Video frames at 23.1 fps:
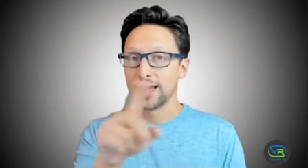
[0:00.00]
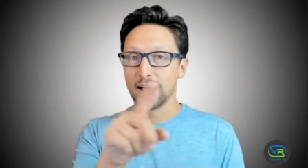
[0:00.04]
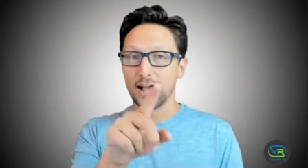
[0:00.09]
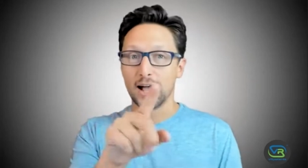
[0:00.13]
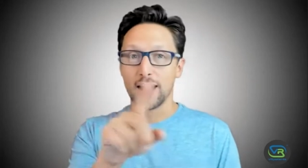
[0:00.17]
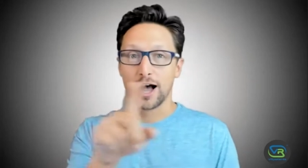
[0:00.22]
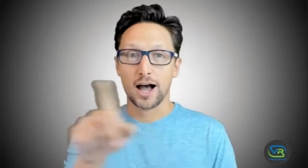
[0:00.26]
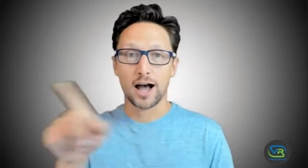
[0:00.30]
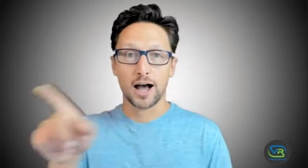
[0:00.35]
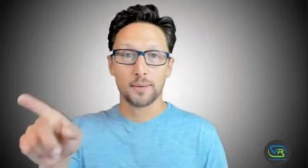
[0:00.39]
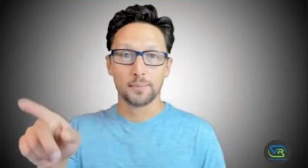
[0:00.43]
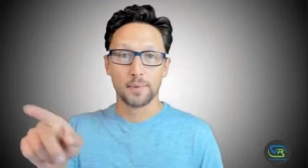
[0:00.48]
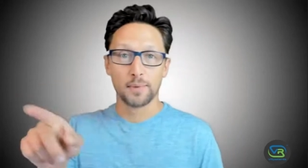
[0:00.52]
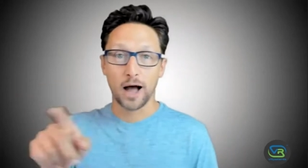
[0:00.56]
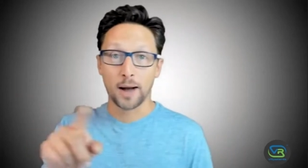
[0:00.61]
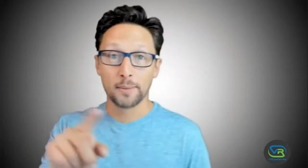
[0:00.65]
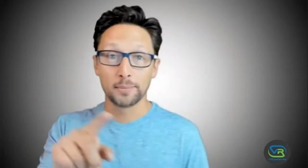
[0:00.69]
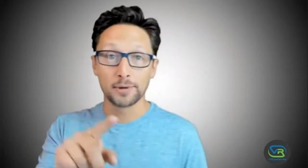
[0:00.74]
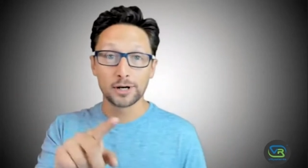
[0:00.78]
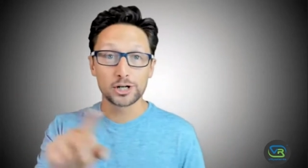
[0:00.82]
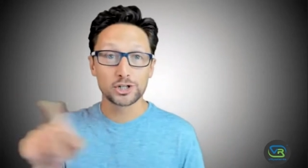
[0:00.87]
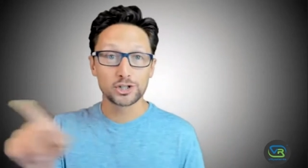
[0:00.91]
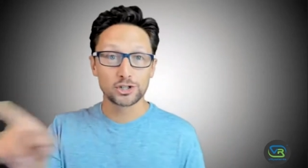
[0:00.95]
I'm
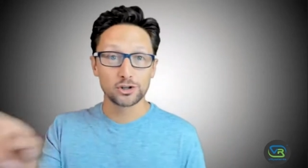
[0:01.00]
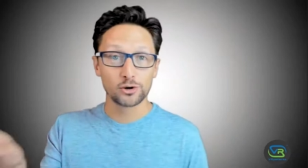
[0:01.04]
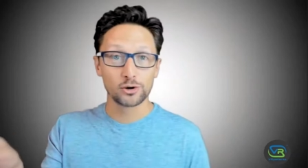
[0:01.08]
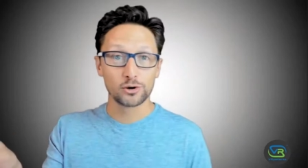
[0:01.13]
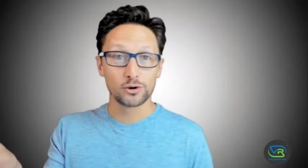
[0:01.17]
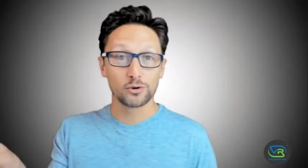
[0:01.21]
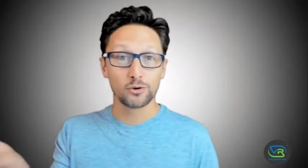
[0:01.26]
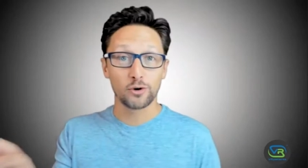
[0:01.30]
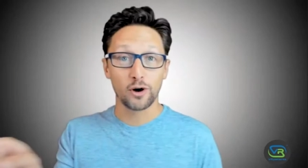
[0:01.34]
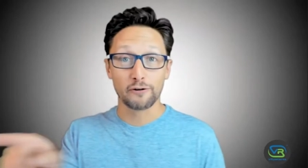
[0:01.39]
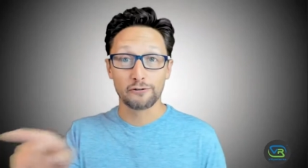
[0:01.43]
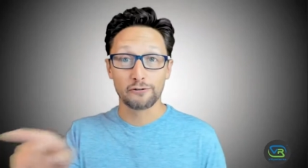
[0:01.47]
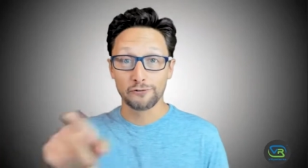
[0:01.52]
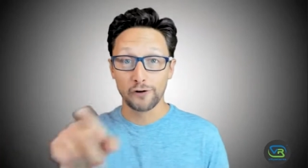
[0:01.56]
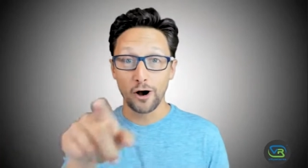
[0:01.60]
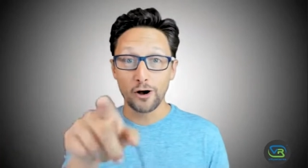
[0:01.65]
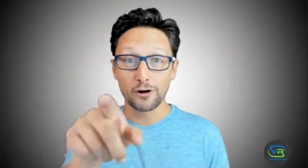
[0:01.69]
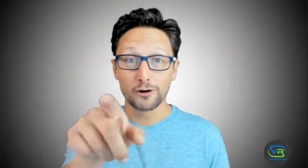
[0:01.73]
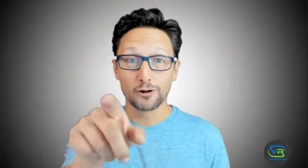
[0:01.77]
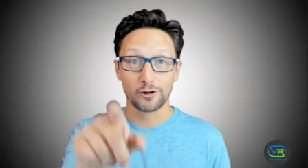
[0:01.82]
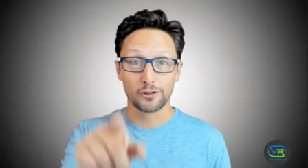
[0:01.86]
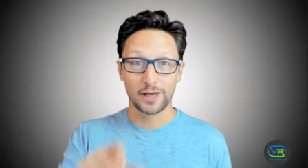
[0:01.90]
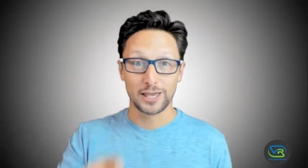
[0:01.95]
going to show a
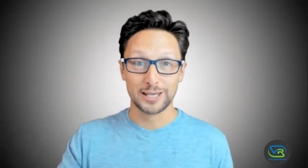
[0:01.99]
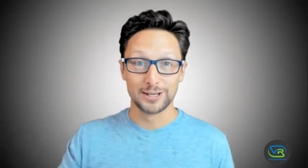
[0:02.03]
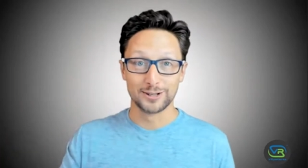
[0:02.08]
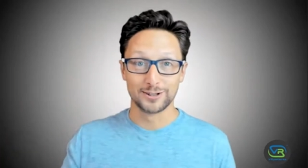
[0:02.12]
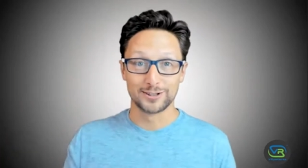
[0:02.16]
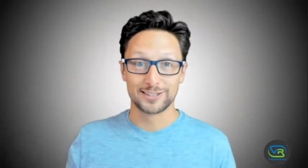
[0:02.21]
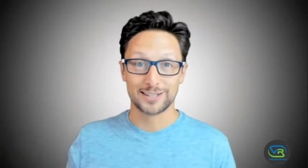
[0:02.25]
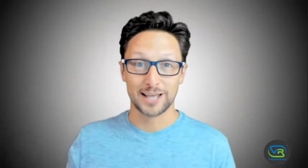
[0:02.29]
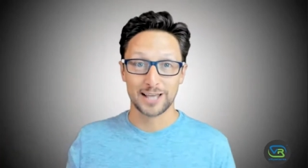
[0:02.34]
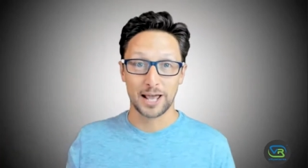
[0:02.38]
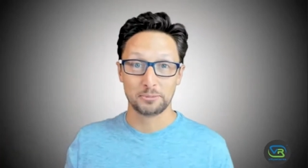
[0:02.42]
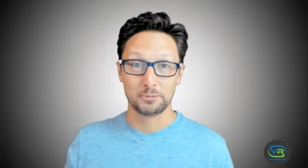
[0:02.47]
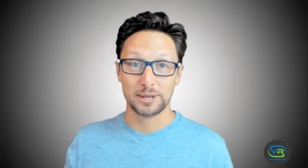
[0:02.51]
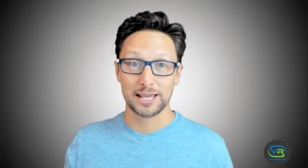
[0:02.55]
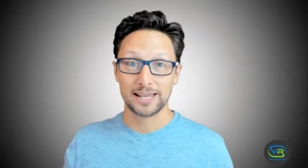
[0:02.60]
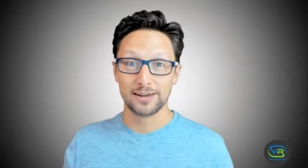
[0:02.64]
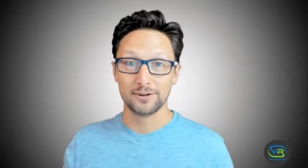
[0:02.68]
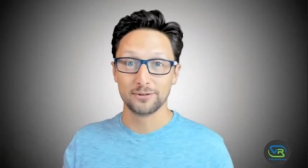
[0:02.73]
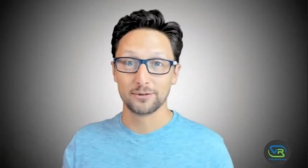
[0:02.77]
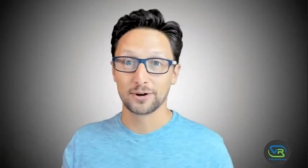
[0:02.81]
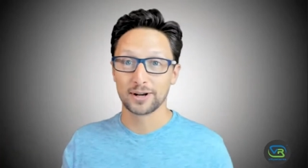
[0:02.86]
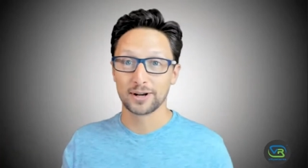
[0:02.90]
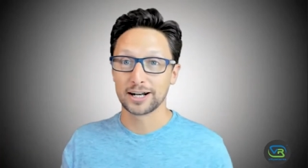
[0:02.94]
photo that you sent
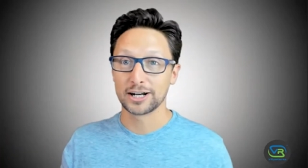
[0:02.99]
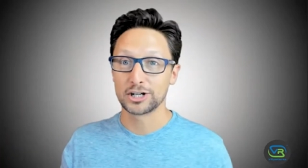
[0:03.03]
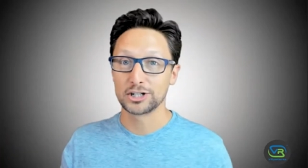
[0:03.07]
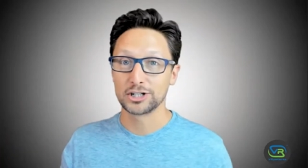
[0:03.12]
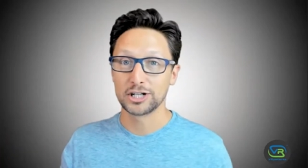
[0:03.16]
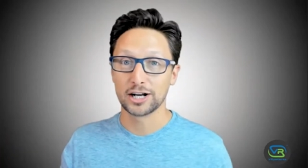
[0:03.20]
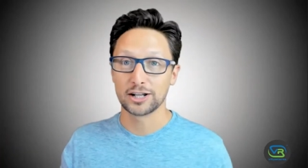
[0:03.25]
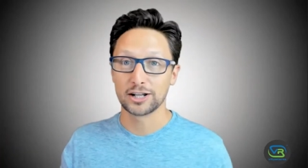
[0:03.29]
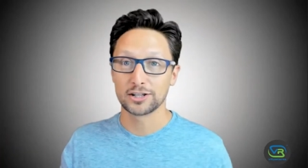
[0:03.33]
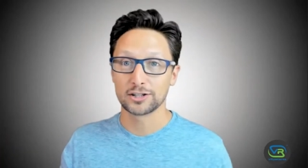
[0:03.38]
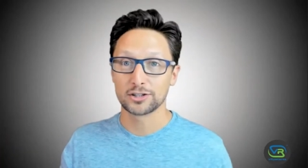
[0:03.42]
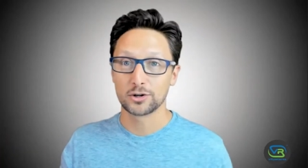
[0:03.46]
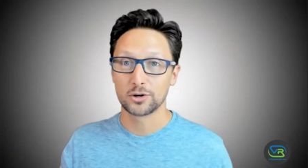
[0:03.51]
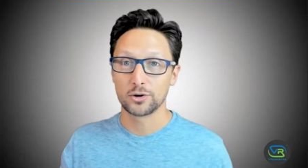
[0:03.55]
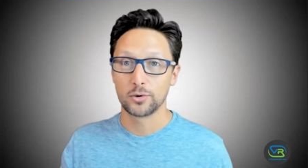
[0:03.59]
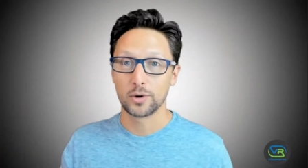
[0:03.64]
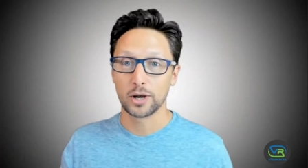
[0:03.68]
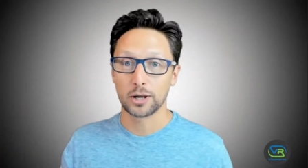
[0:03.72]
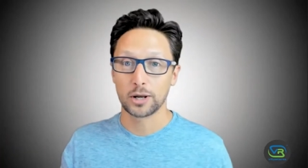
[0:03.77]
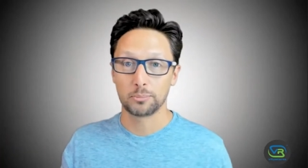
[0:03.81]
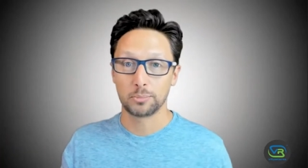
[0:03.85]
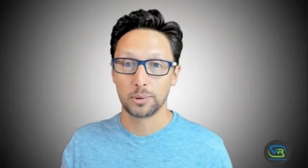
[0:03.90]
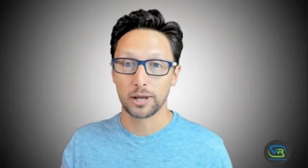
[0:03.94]
me. We're going to share this
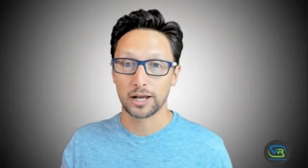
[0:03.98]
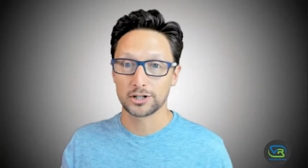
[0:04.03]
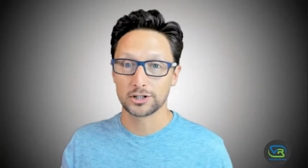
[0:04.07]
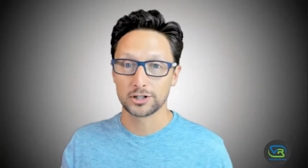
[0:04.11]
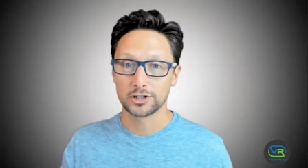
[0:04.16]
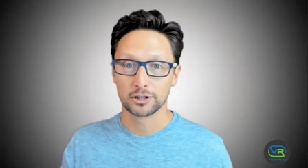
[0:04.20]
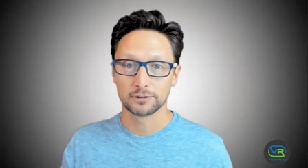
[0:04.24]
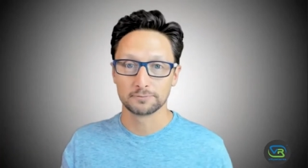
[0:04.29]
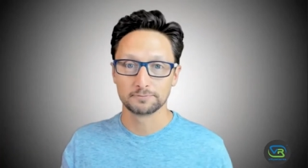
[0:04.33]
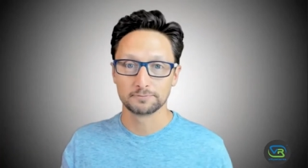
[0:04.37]
quick picture.